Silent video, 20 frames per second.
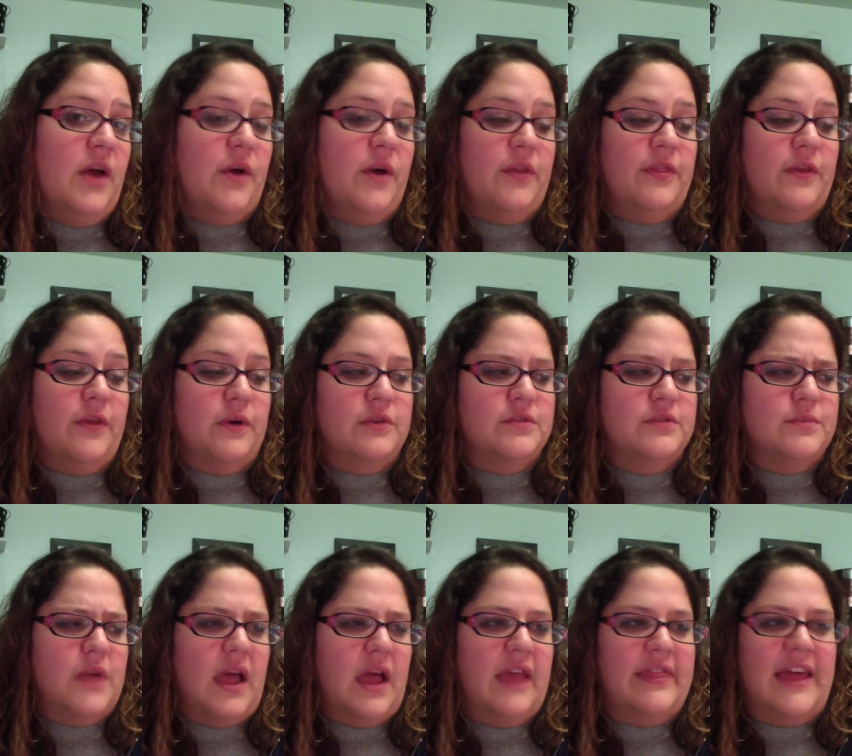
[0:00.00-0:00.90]
That
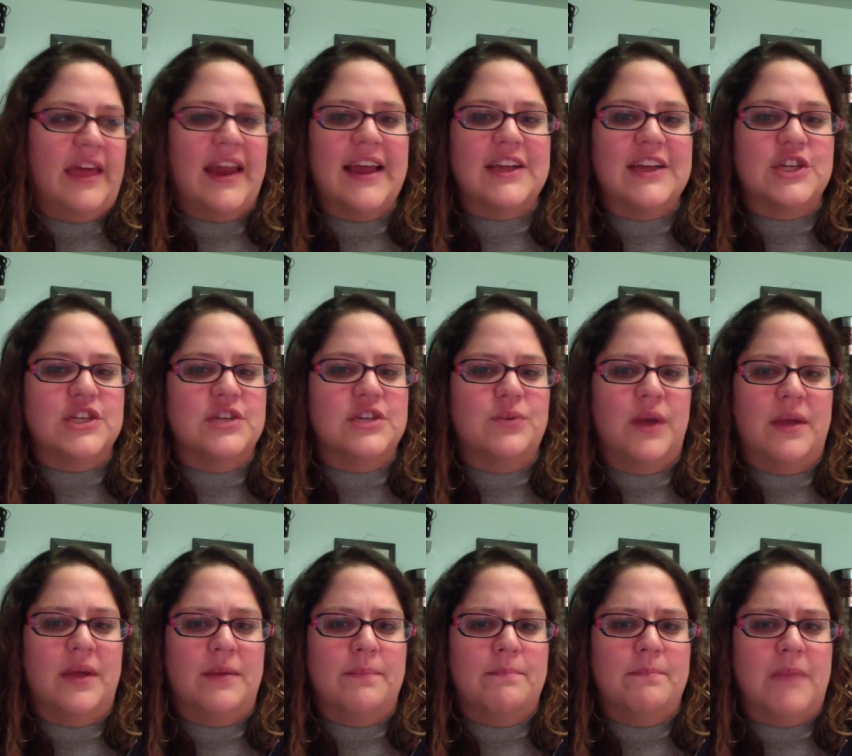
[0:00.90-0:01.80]

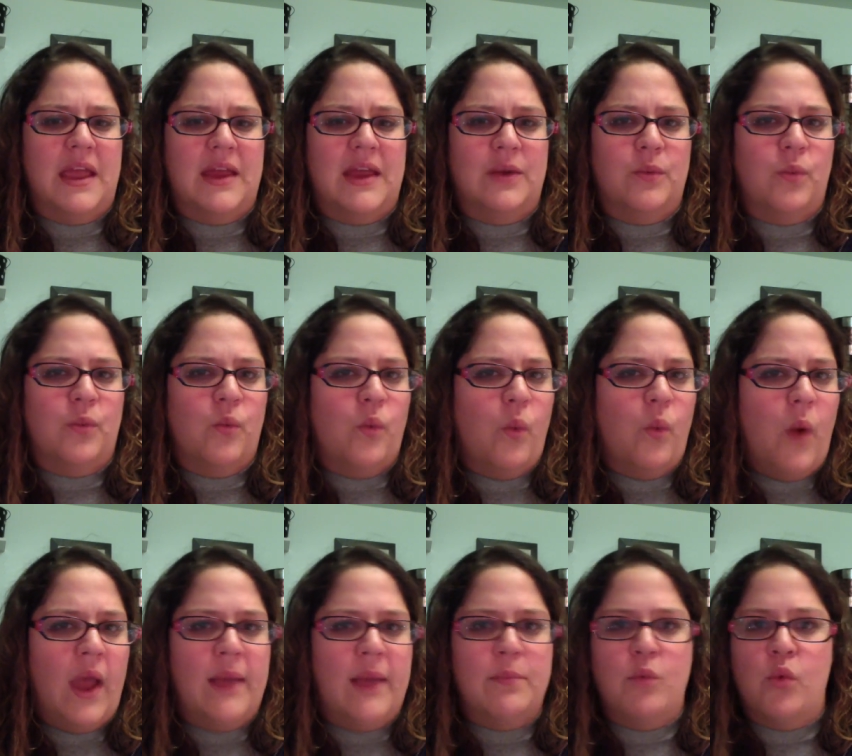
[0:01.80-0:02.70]
actually made
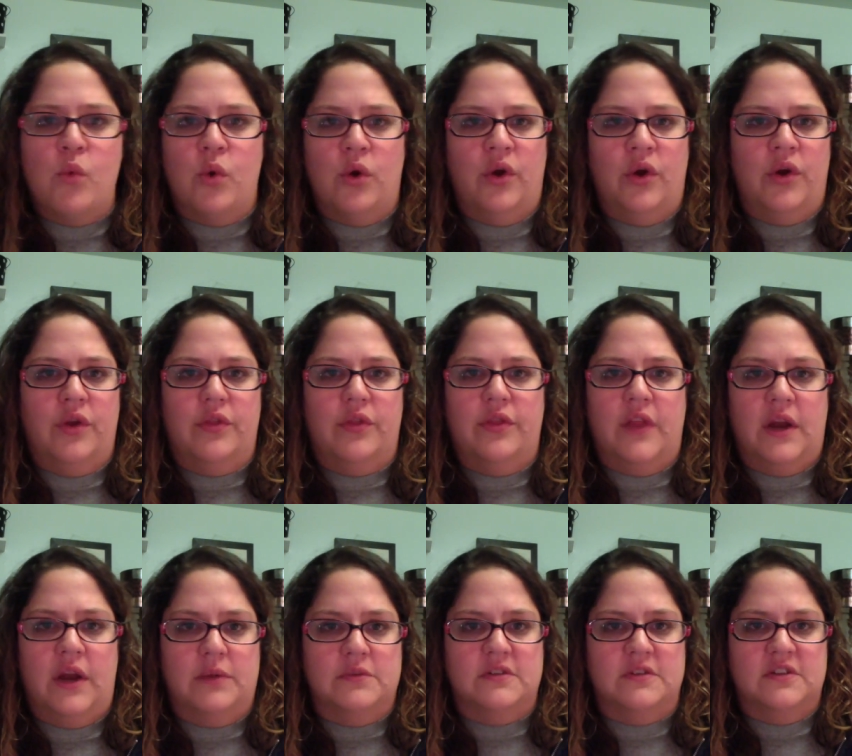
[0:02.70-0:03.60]
way more
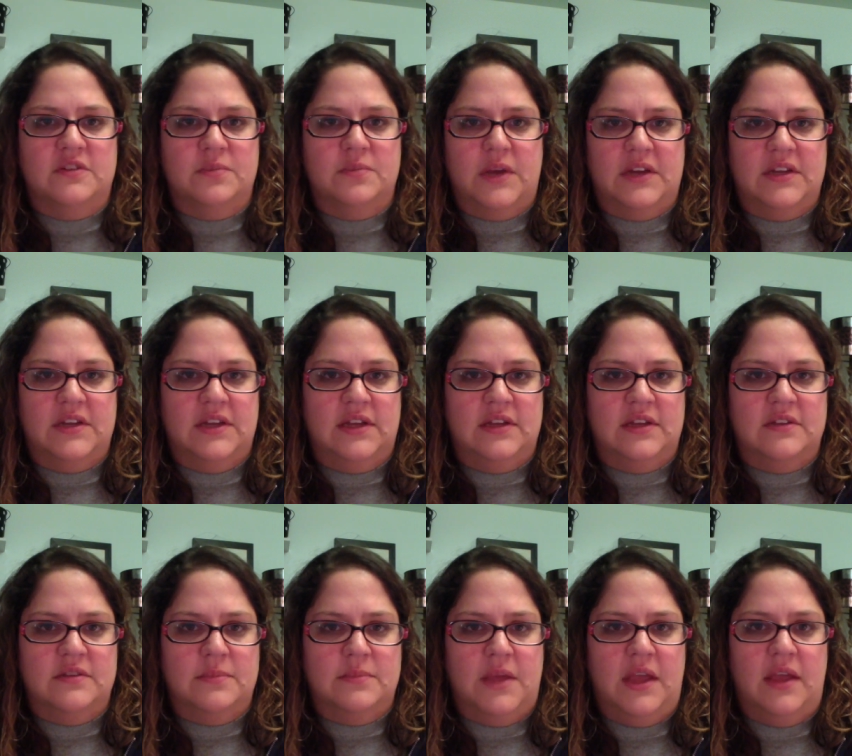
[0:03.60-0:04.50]
than I was expecting it
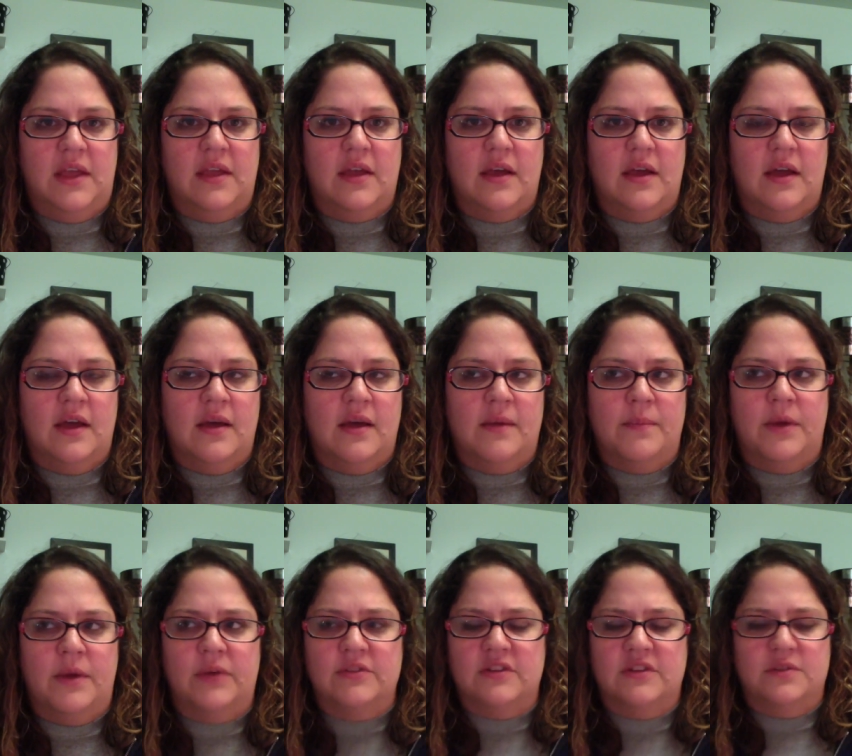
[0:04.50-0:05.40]
to make.
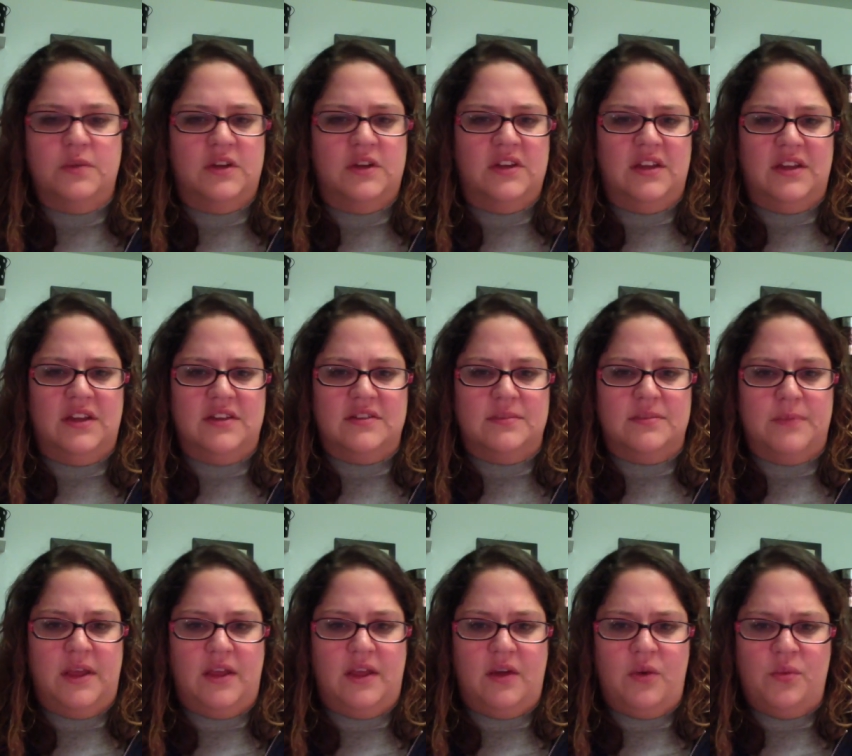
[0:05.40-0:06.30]
I was expecting it to
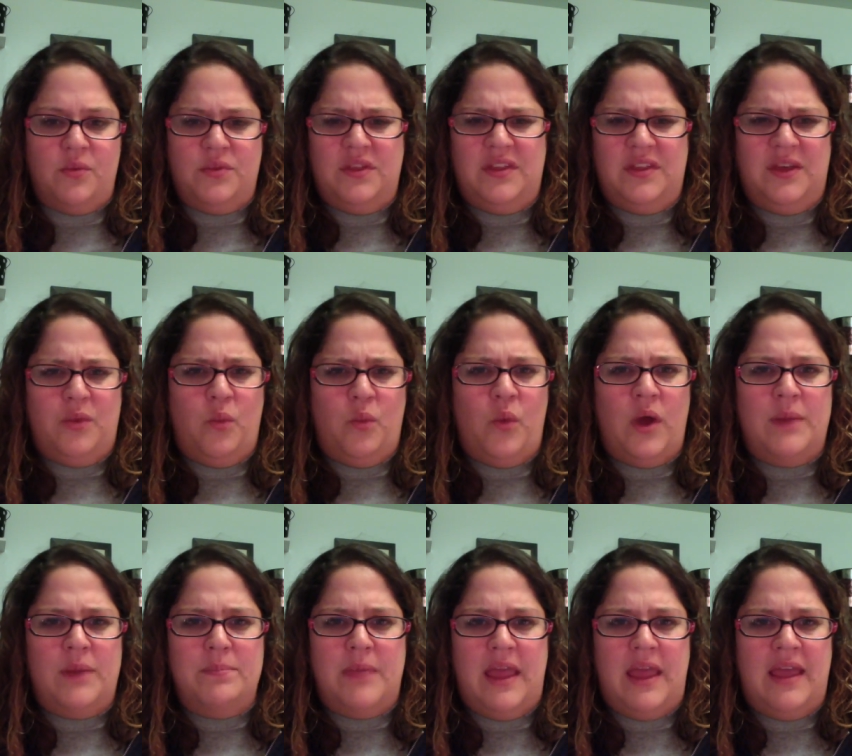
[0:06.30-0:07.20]
make only like
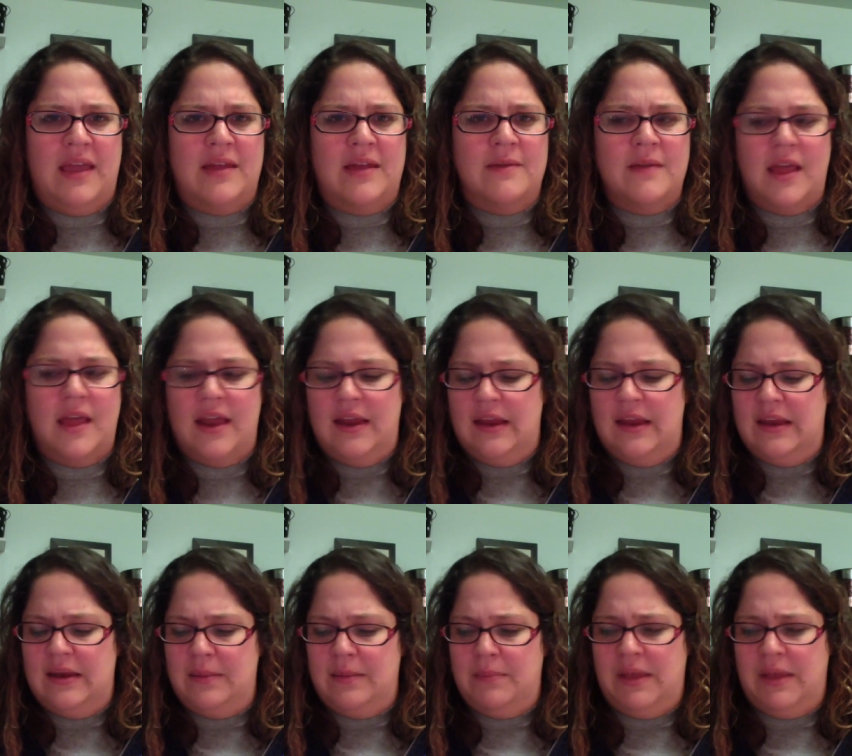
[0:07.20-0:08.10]
one pan, and it
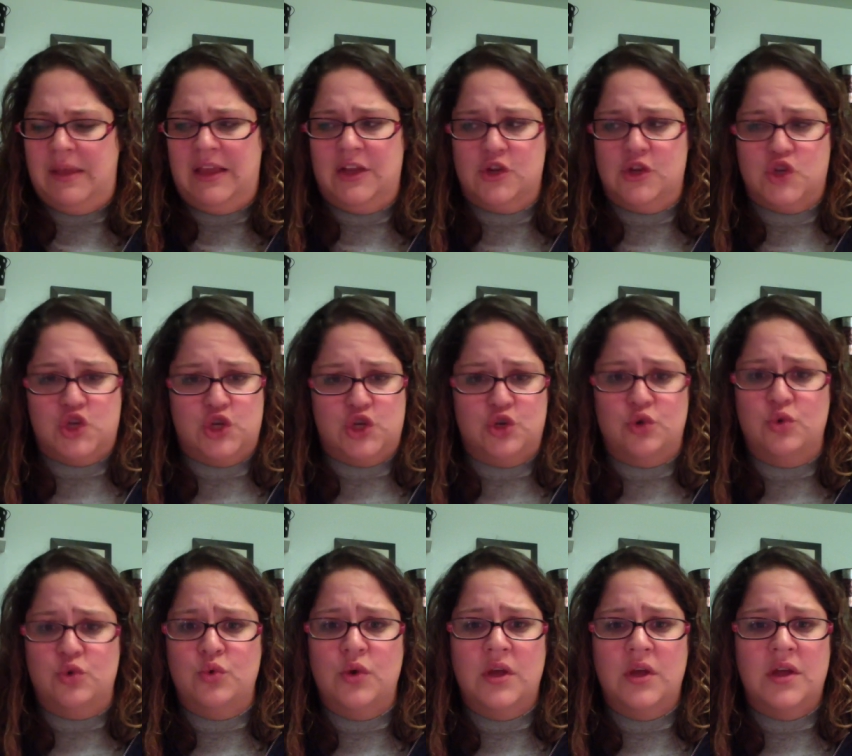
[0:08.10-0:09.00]
ended up making
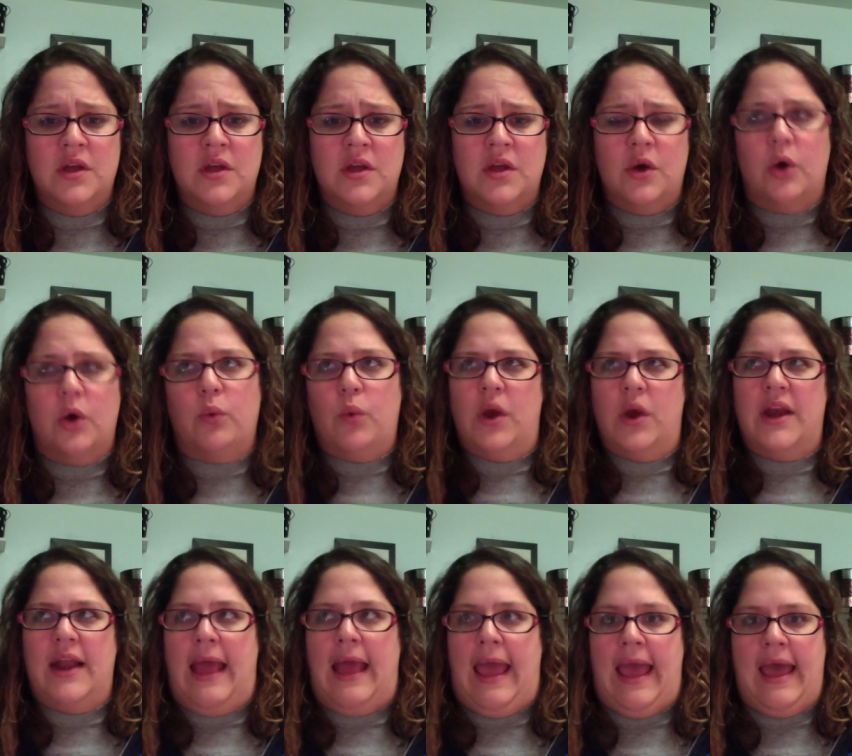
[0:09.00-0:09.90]
two, or
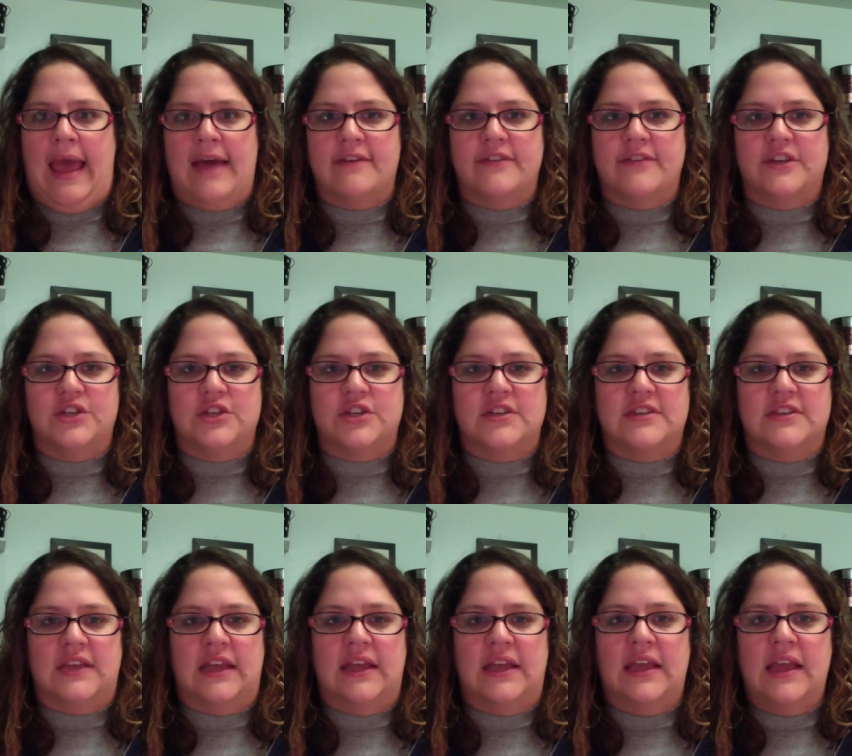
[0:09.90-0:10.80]
1.5, I should
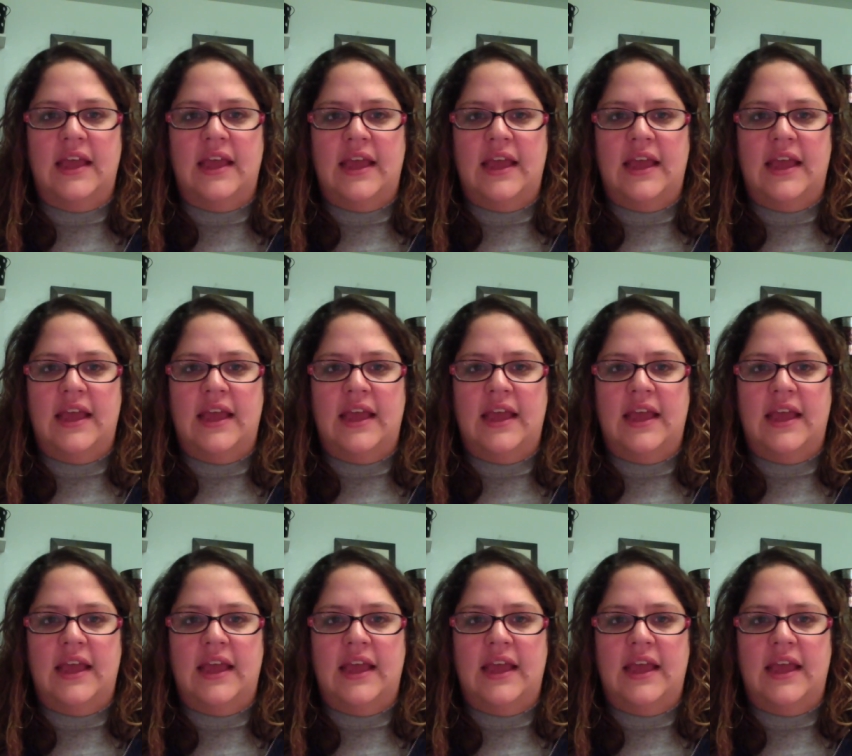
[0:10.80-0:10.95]
say.